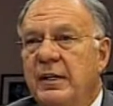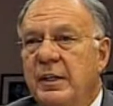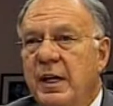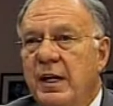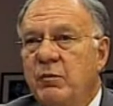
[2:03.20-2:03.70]

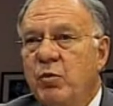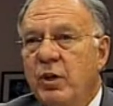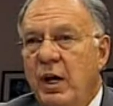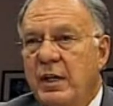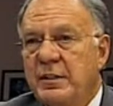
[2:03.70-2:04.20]
indicate
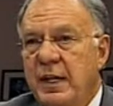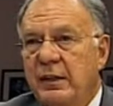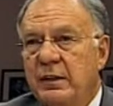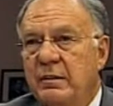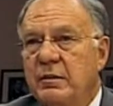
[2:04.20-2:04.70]
were
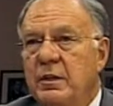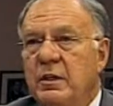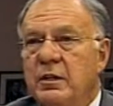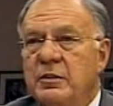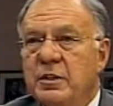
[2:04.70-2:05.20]
contacted,
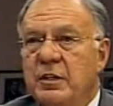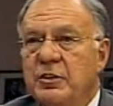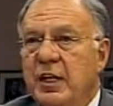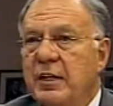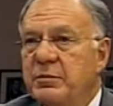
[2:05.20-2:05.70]

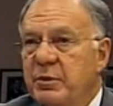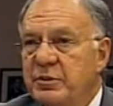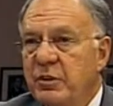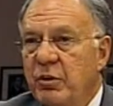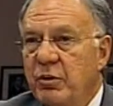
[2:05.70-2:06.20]
such as
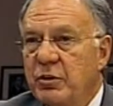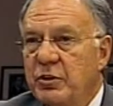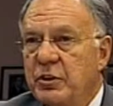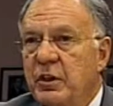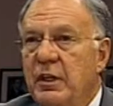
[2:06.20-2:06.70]
Mr.
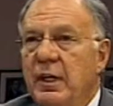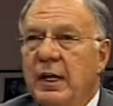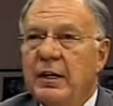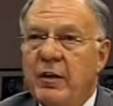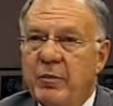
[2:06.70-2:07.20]
Hirsch
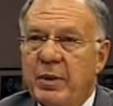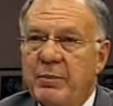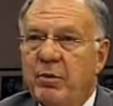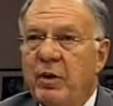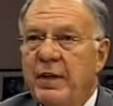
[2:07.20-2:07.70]
and other
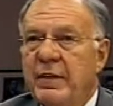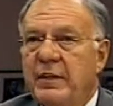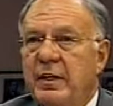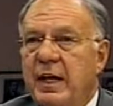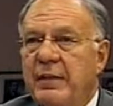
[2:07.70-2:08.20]
people at
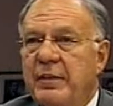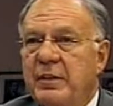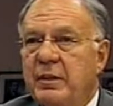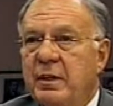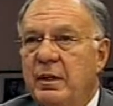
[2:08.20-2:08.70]

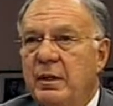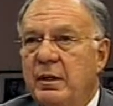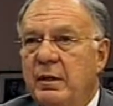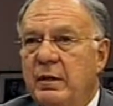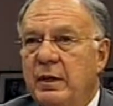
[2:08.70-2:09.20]

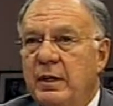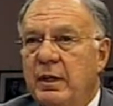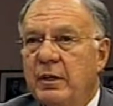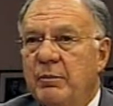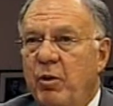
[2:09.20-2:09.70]
the
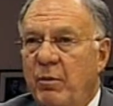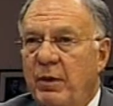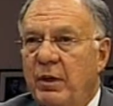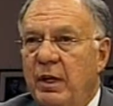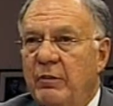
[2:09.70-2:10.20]

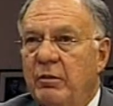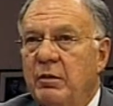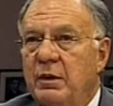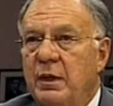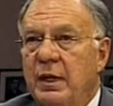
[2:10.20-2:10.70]
department level.
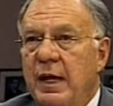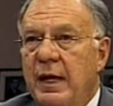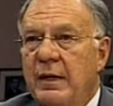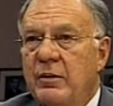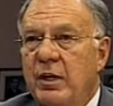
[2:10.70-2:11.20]

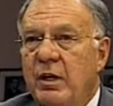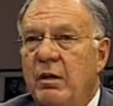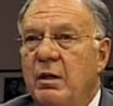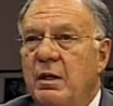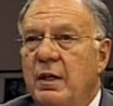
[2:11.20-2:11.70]
And
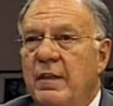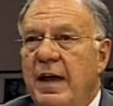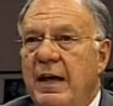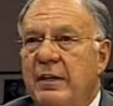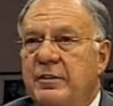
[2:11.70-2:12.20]

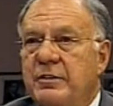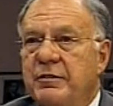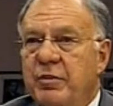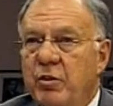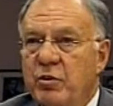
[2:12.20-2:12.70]
that is
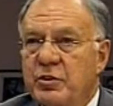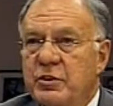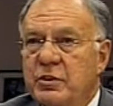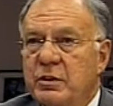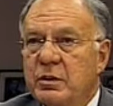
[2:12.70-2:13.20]
the
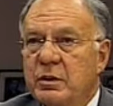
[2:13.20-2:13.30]
first